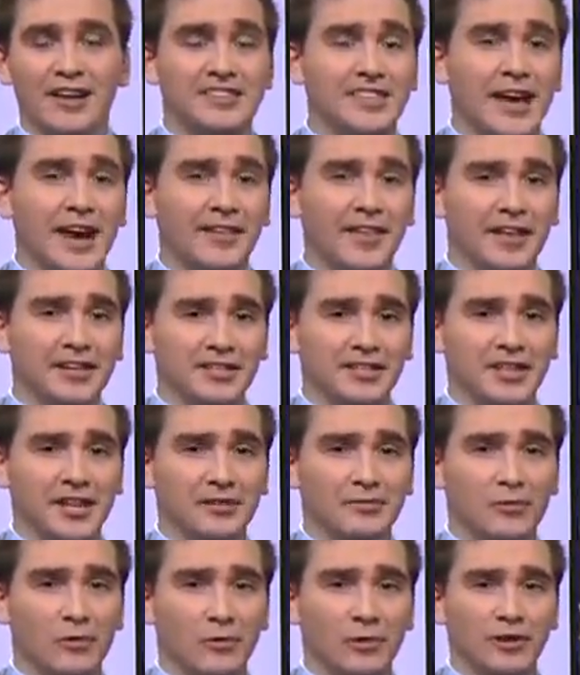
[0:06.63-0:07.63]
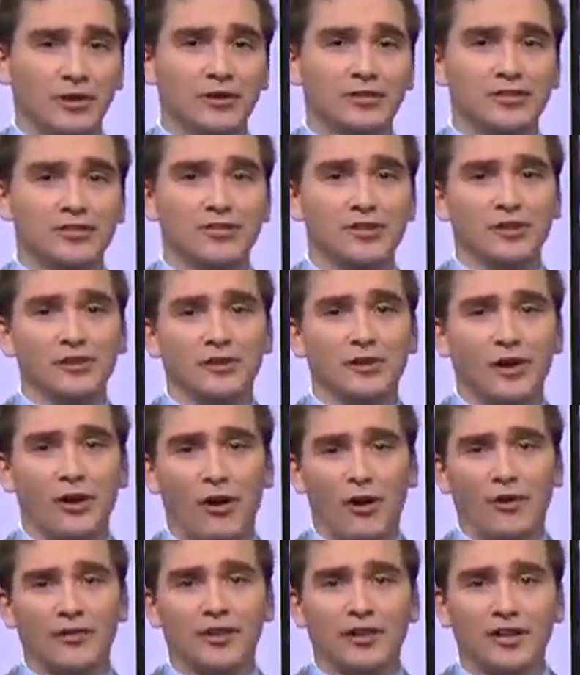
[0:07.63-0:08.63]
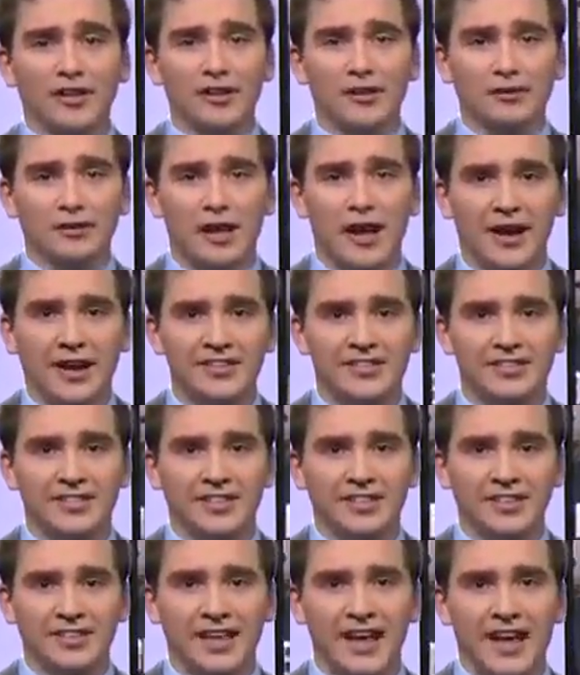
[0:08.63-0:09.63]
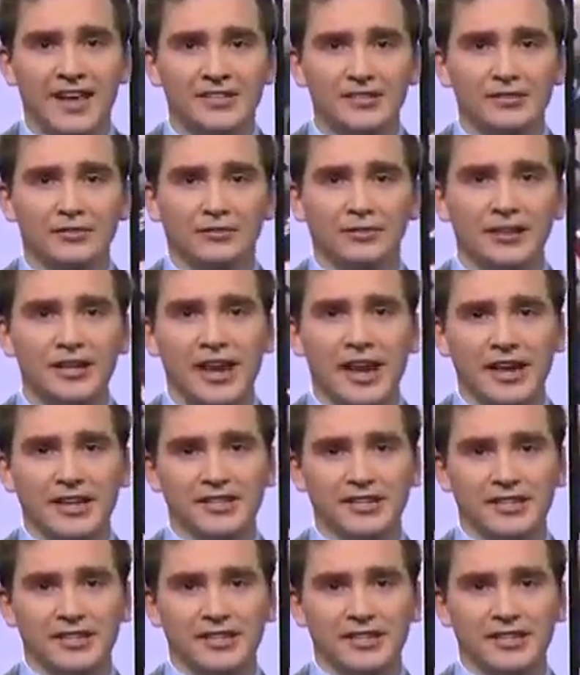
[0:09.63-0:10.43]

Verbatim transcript: as the LSJ Warriors took on the Leo Lions in the Class 3A